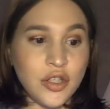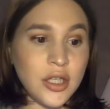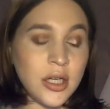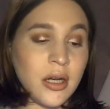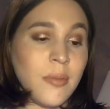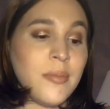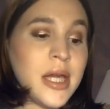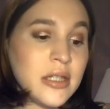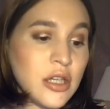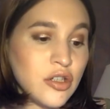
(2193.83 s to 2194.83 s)
She did an
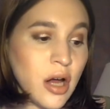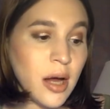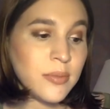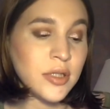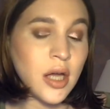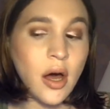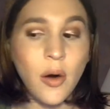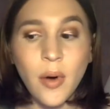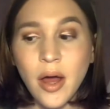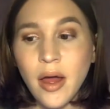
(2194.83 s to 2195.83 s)
amazing job.
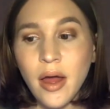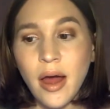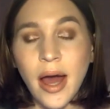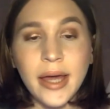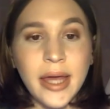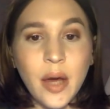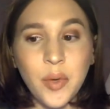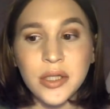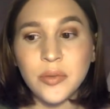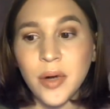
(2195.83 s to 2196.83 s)
So I can't
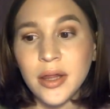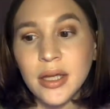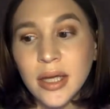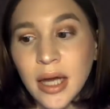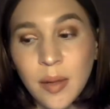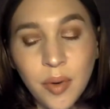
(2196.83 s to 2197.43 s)
wait to wear that again.